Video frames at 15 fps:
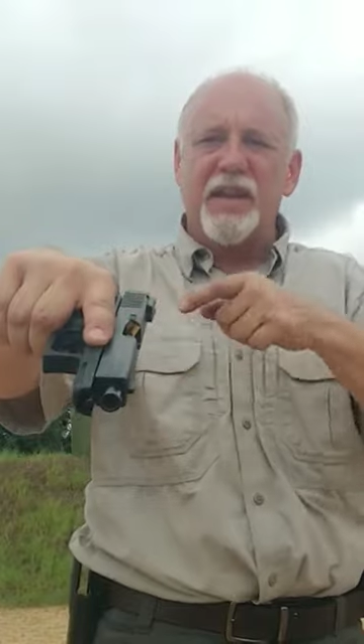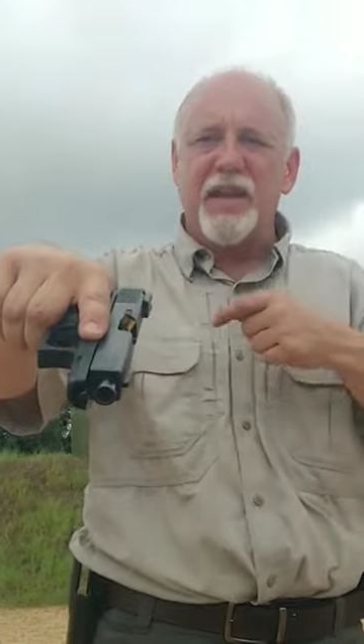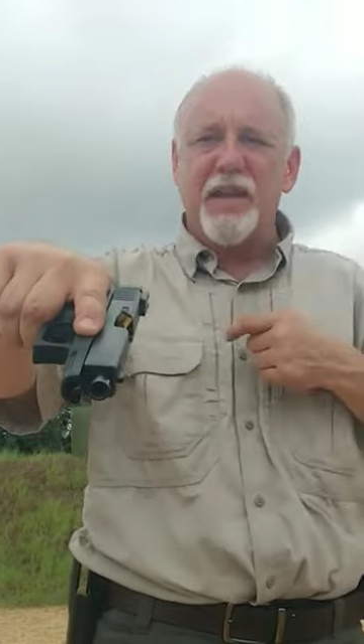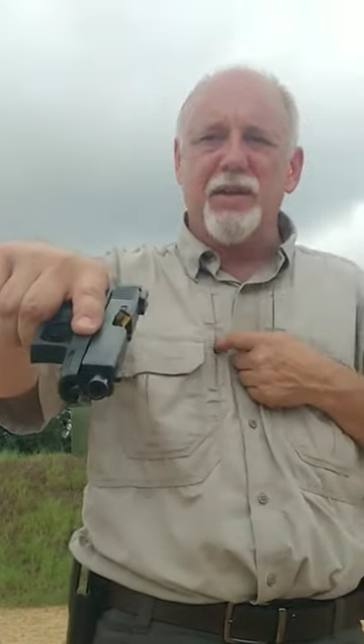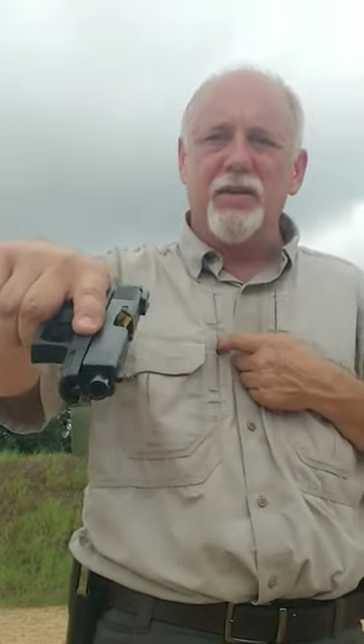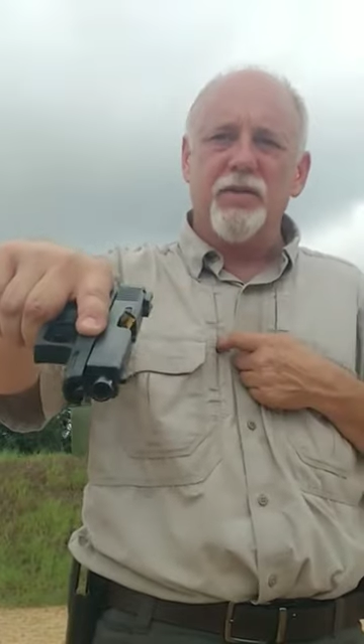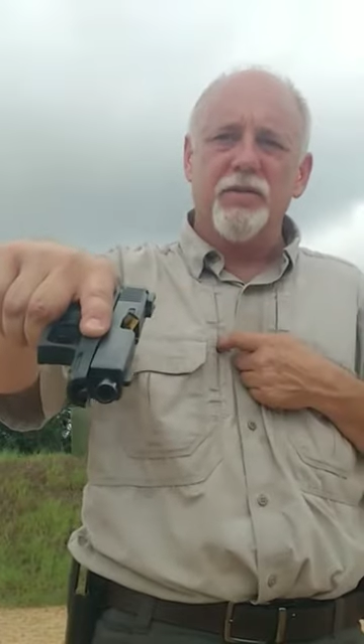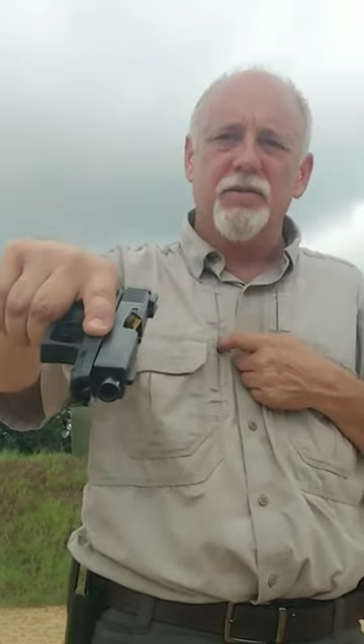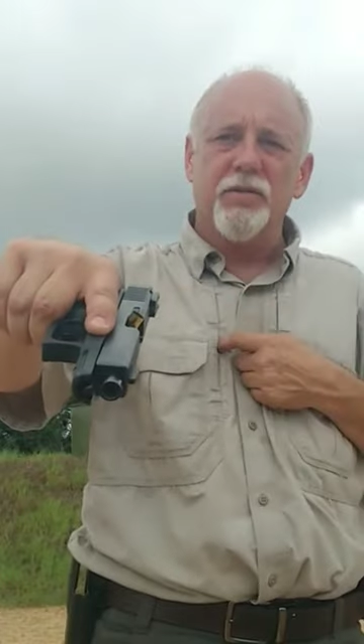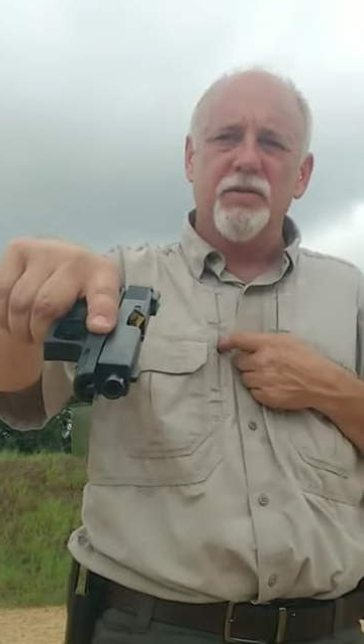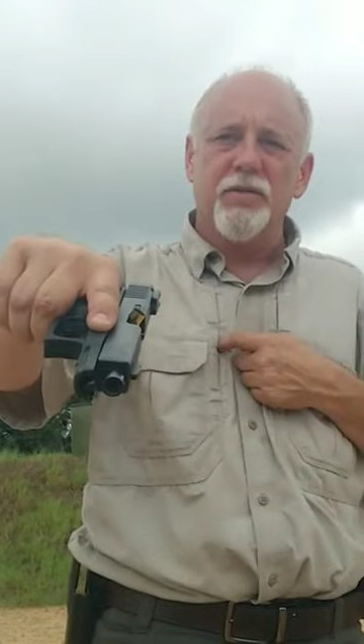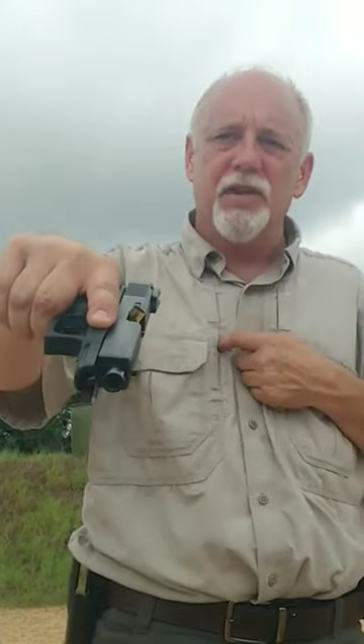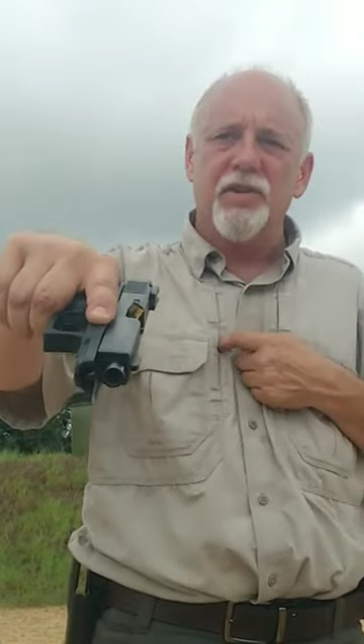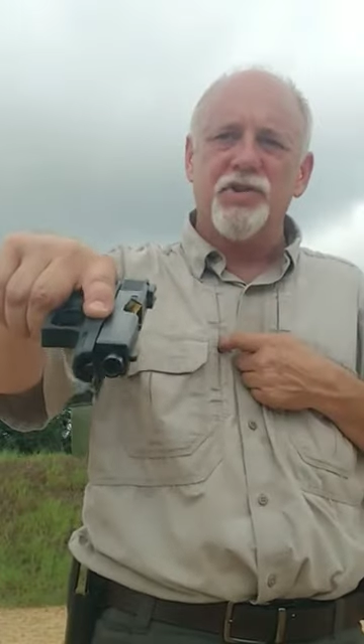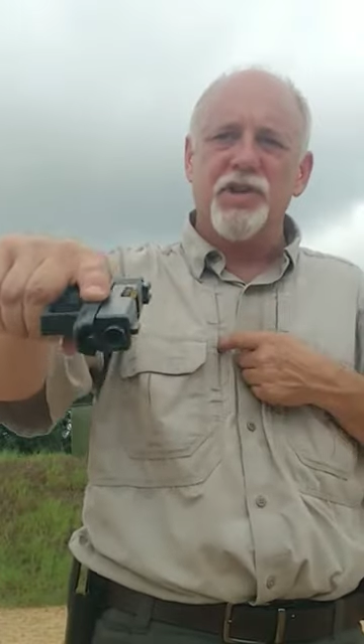in
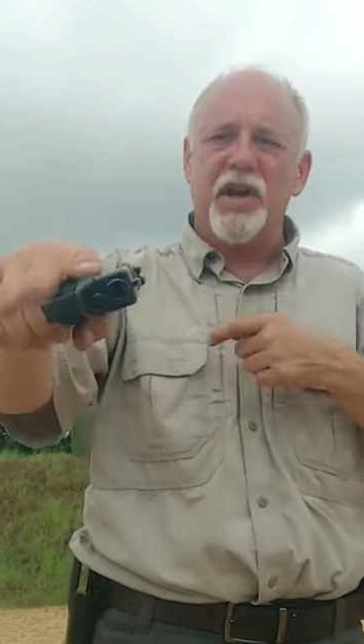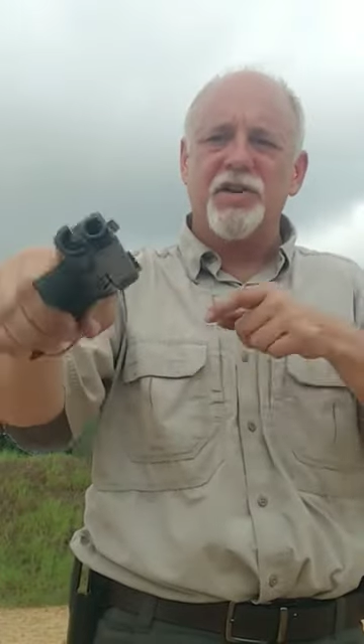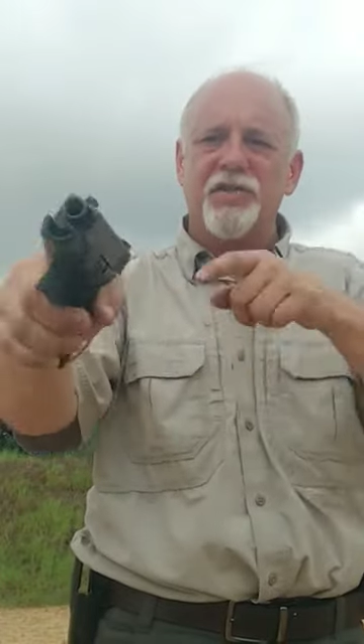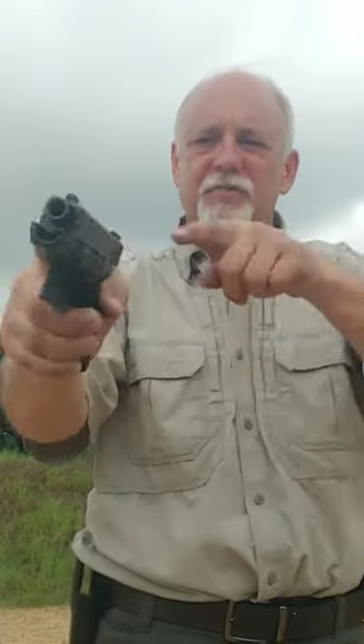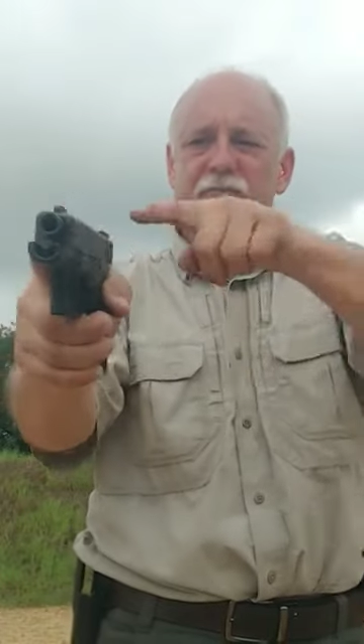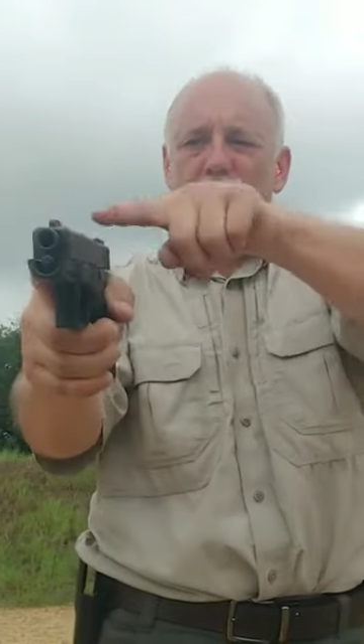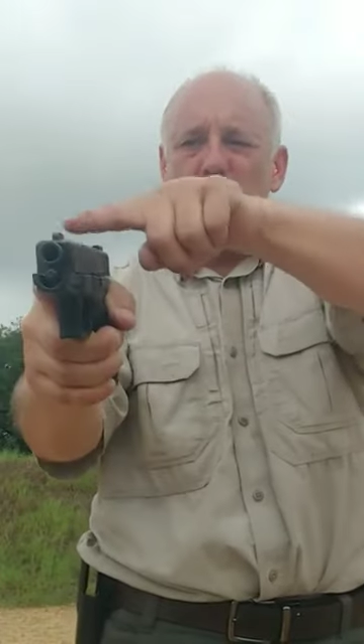the ejection